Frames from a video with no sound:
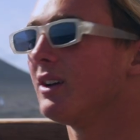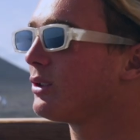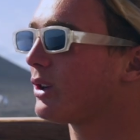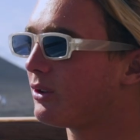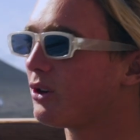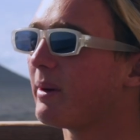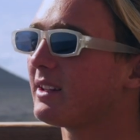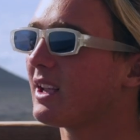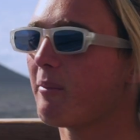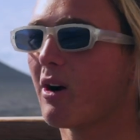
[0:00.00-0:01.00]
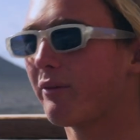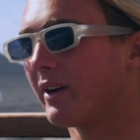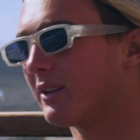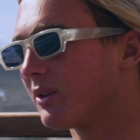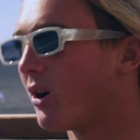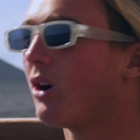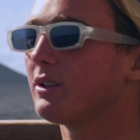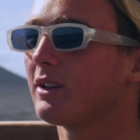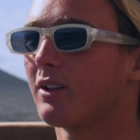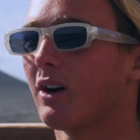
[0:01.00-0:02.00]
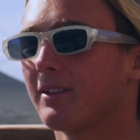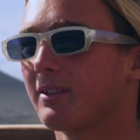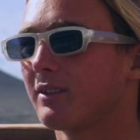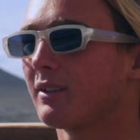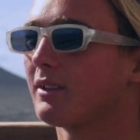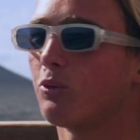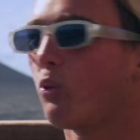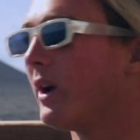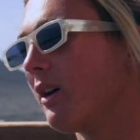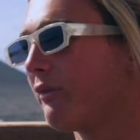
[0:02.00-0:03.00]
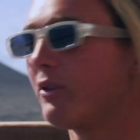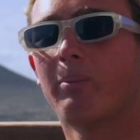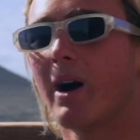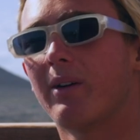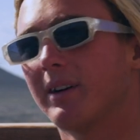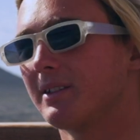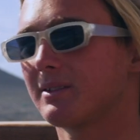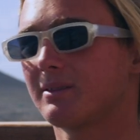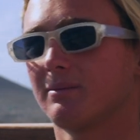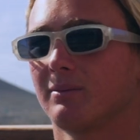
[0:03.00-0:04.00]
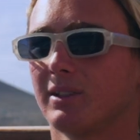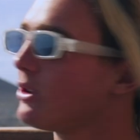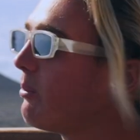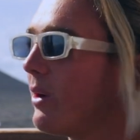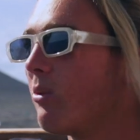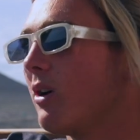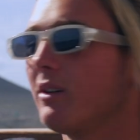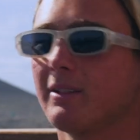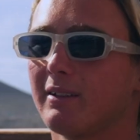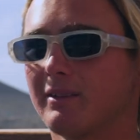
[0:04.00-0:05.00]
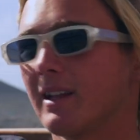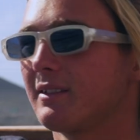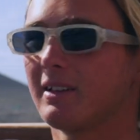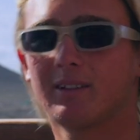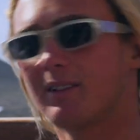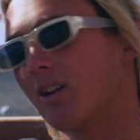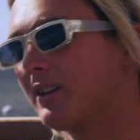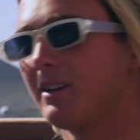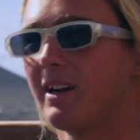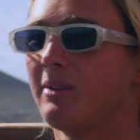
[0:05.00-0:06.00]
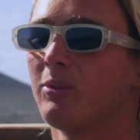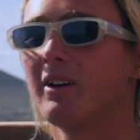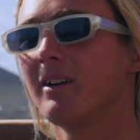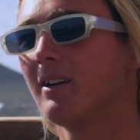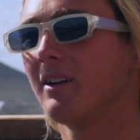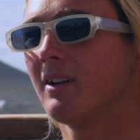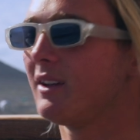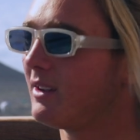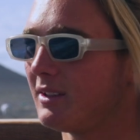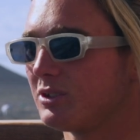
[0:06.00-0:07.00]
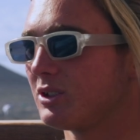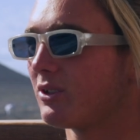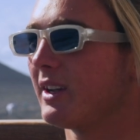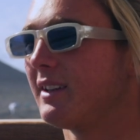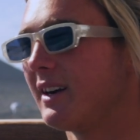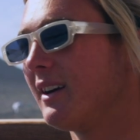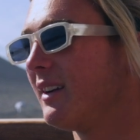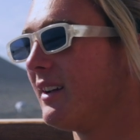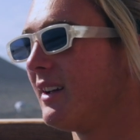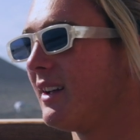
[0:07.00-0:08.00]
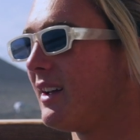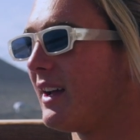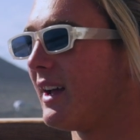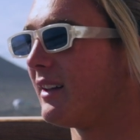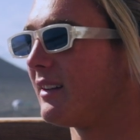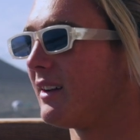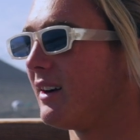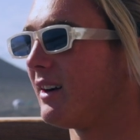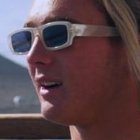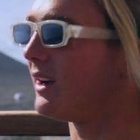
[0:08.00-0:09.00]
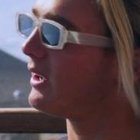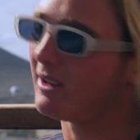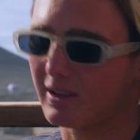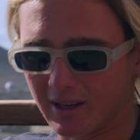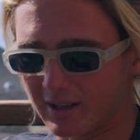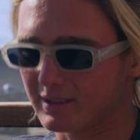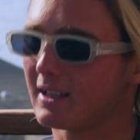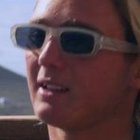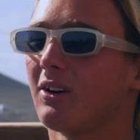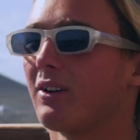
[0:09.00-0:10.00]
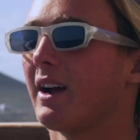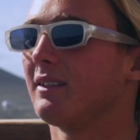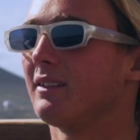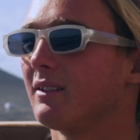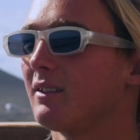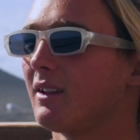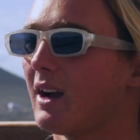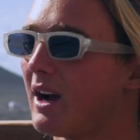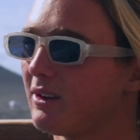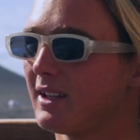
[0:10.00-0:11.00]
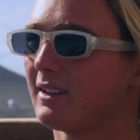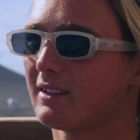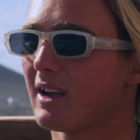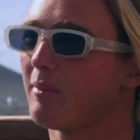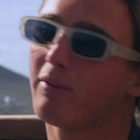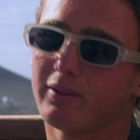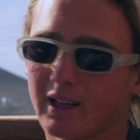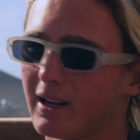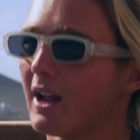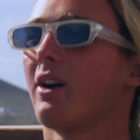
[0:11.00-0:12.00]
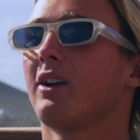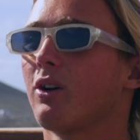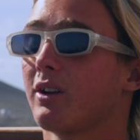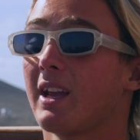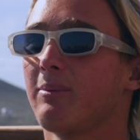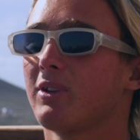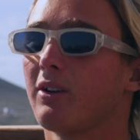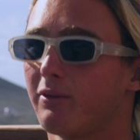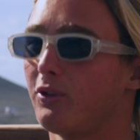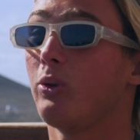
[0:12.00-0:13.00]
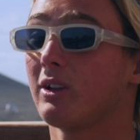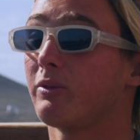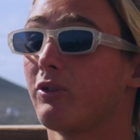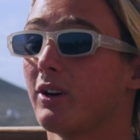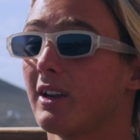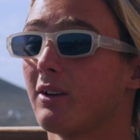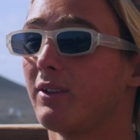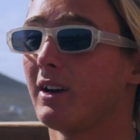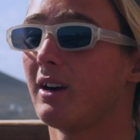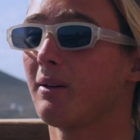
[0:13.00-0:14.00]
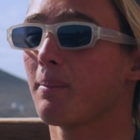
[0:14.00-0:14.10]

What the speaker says: So I took my time off. I took all the thoughts. The win of full power is on my wall. That's it. It's not here anymore. Just right there, and said, all right, I'll take the time off, and then now I go to Cape Town a few weeks before King of the Air,